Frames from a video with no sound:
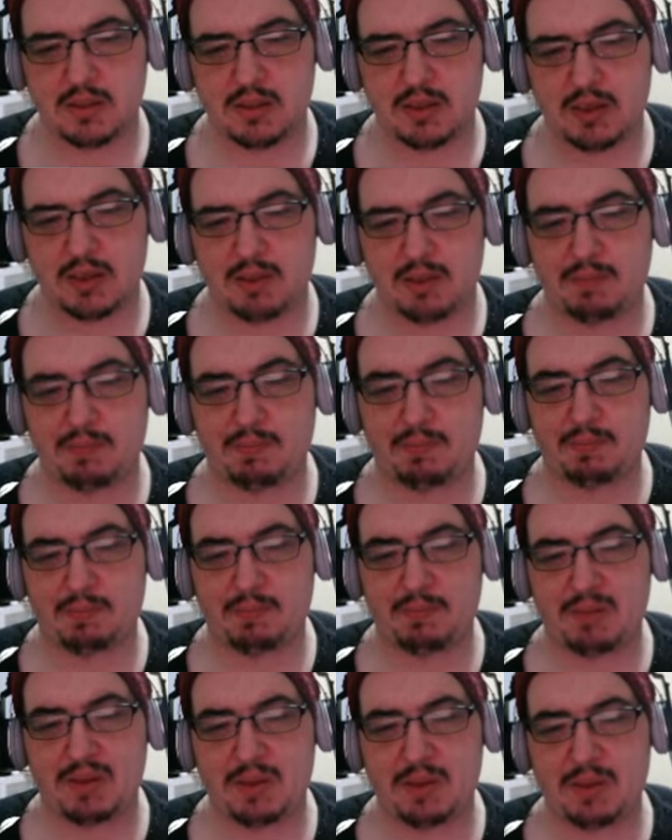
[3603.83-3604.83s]
A
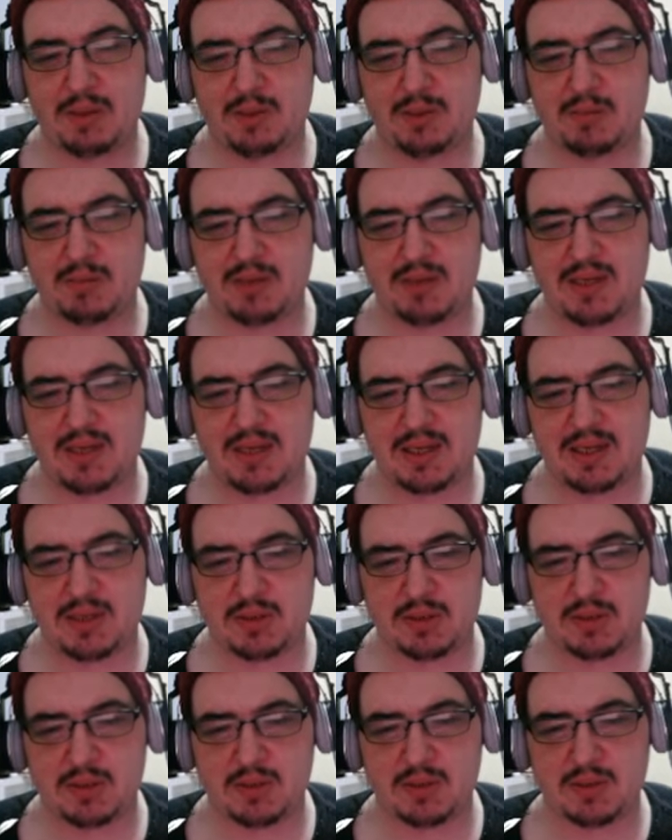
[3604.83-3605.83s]
bloomin'
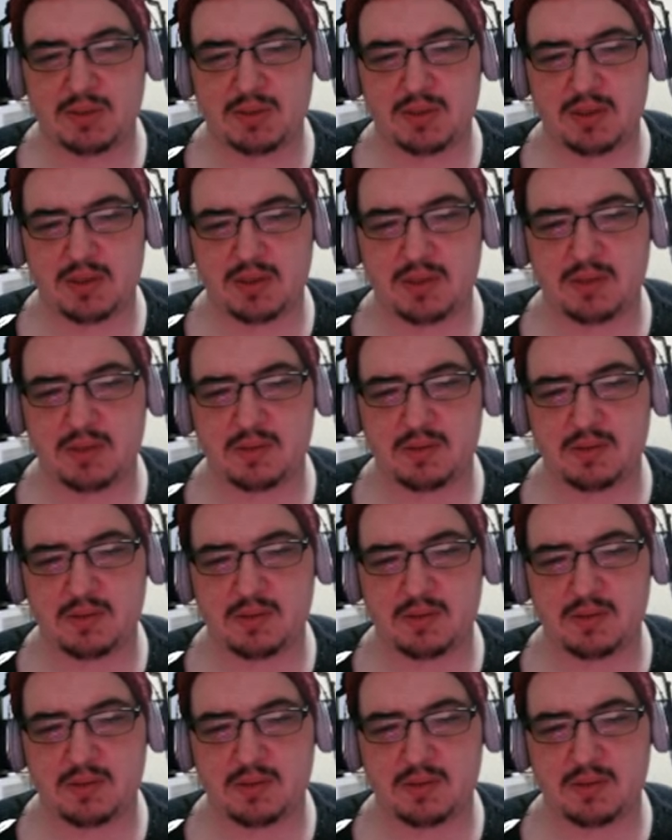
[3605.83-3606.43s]
legend, you say?